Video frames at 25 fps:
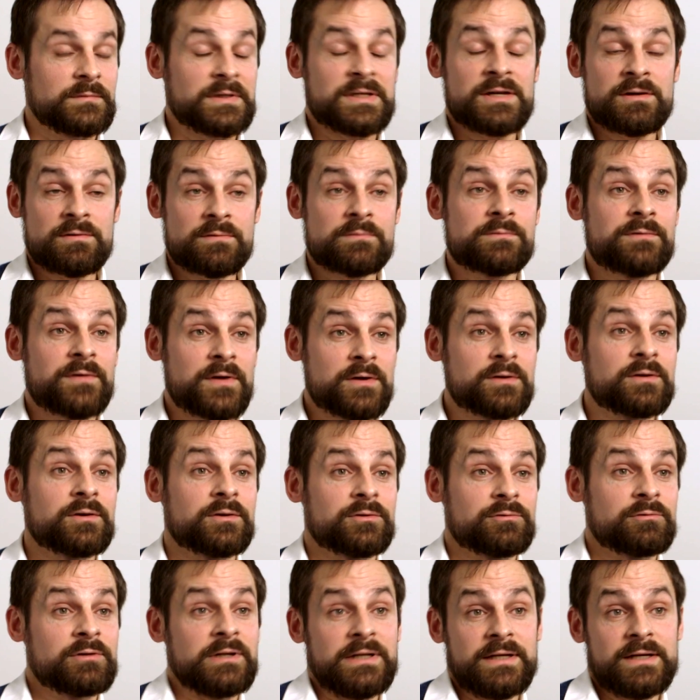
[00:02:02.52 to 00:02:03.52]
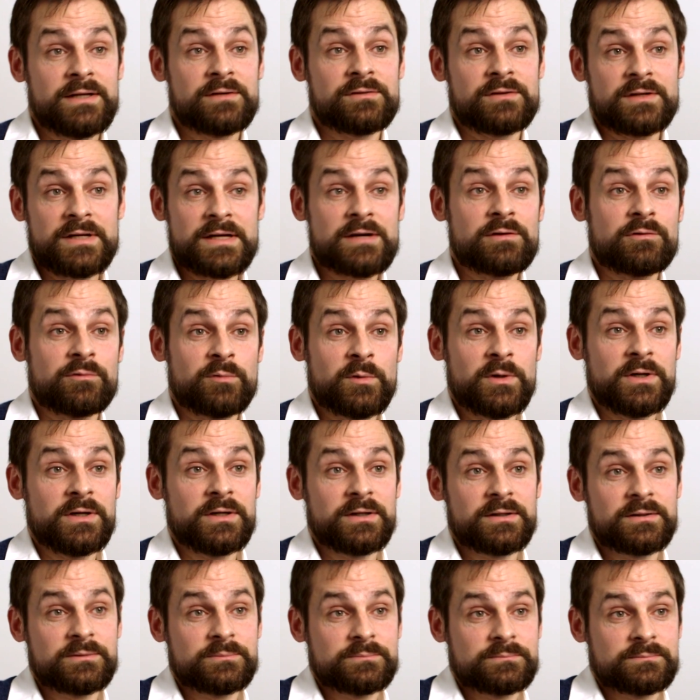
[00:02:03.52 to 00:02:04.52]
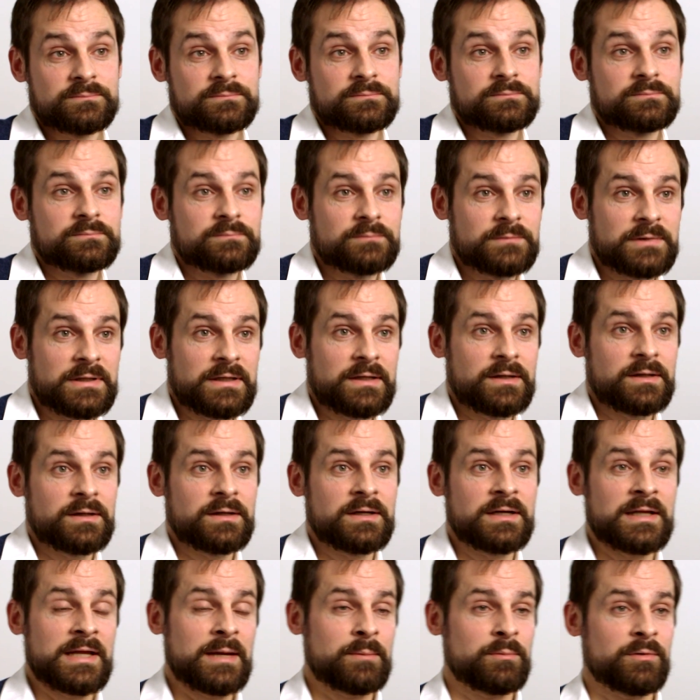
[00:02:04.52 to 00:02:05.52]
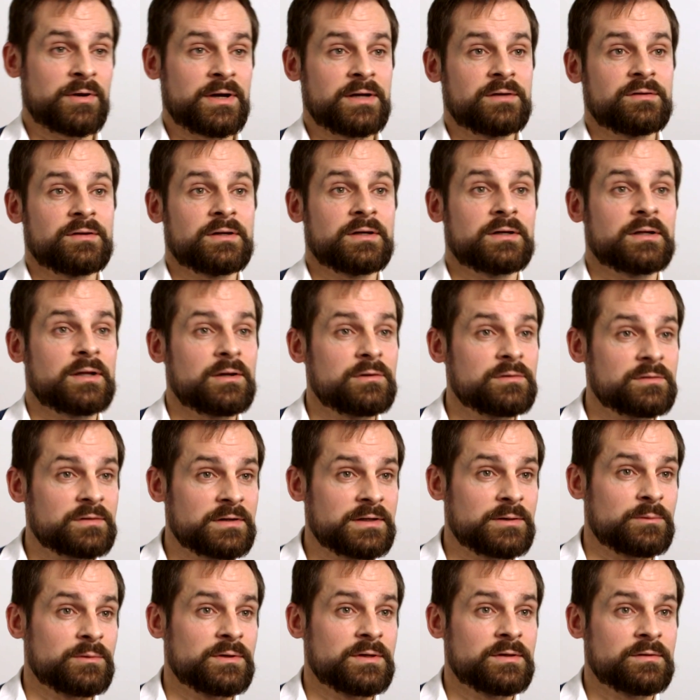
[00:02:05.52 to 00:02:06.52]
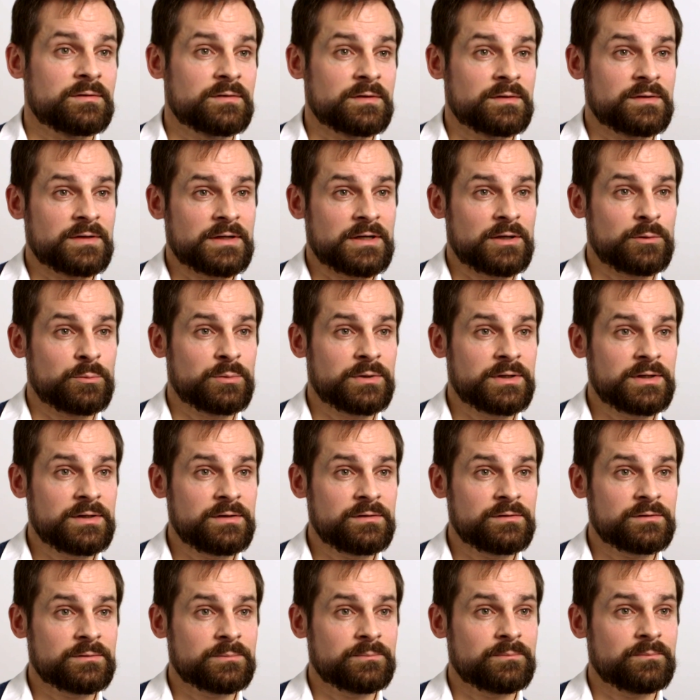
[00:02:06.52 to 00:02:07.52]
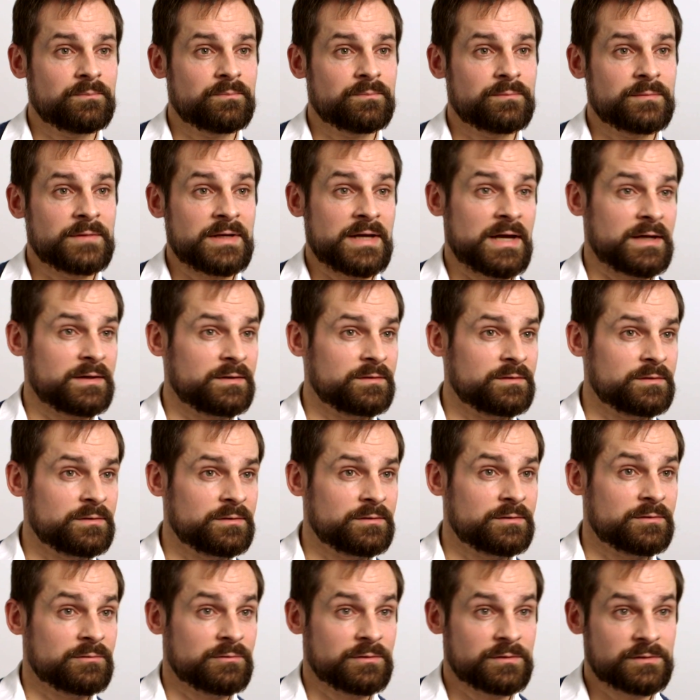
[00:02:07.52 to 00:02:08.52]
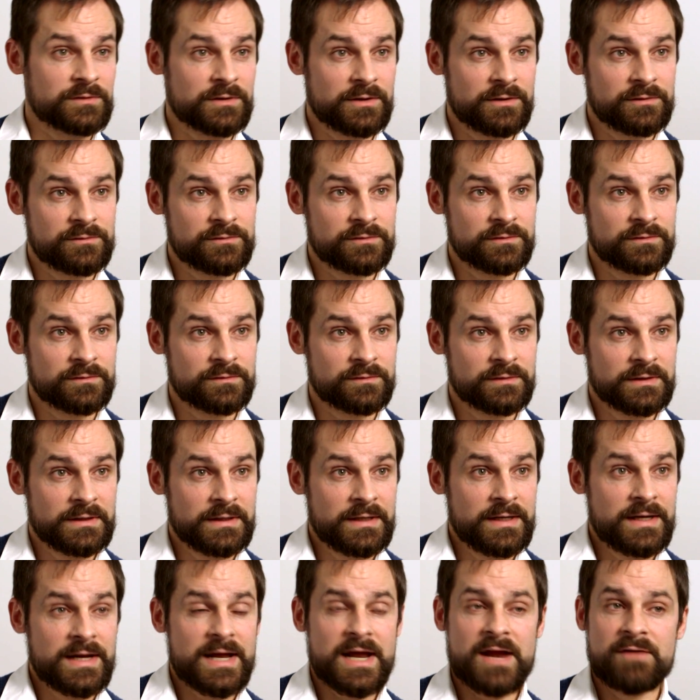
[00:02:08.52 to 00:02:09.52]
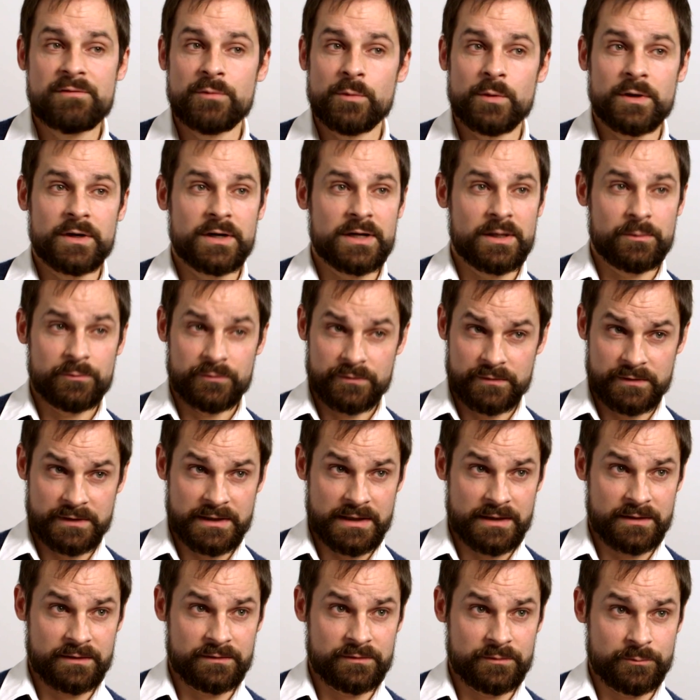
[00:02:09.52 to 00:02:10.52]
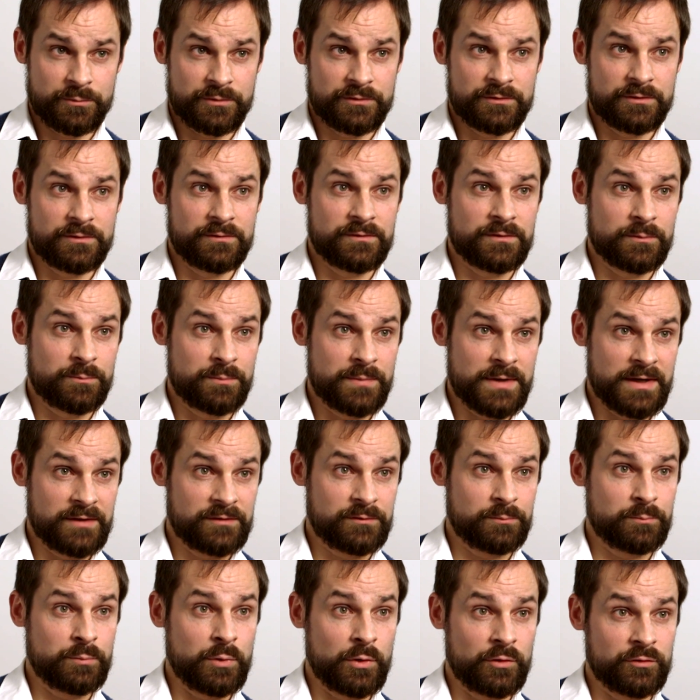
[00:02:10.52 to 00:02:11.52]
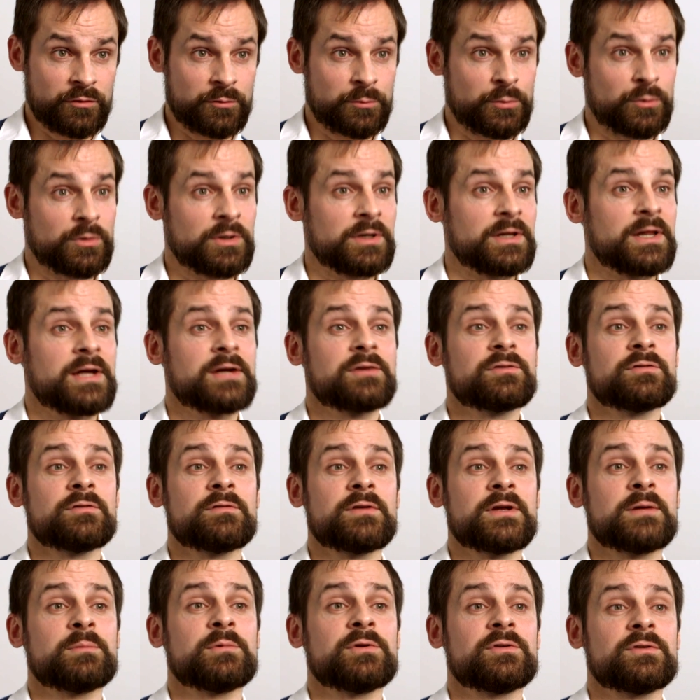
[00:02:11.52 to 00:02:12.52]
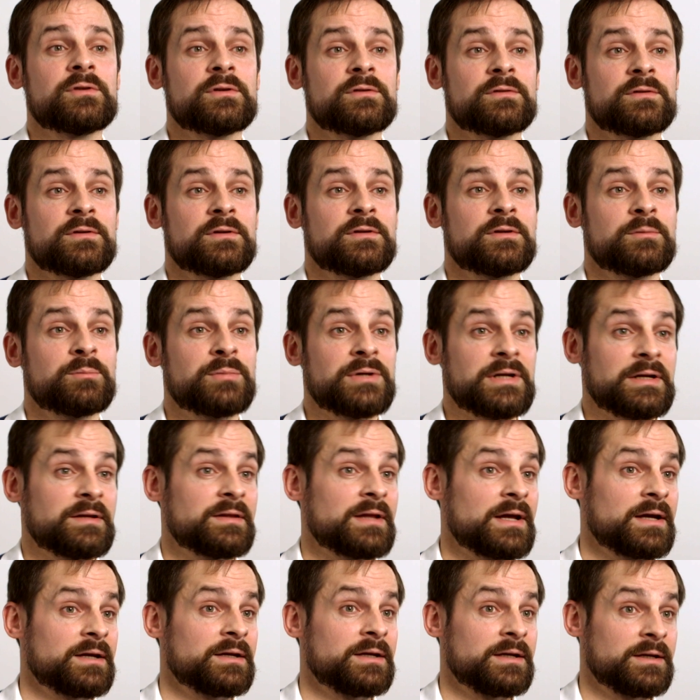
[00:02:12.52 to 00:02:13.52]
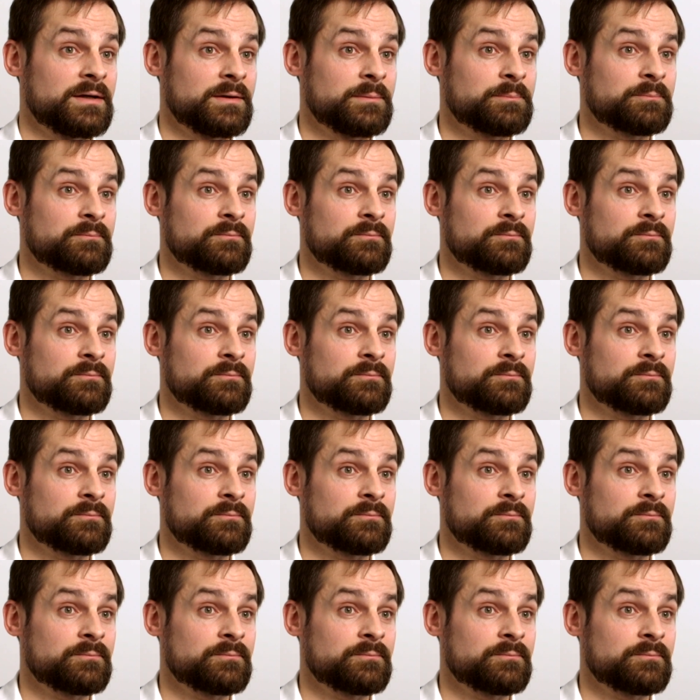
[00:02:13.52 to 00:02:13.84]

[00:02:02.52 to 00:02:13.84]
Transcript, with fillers: Year in Focus really is a year of work, collaborating closely with the DOPs, the editors, the researchers. Everyone comes together to produce the best possible collection of images that depict that year.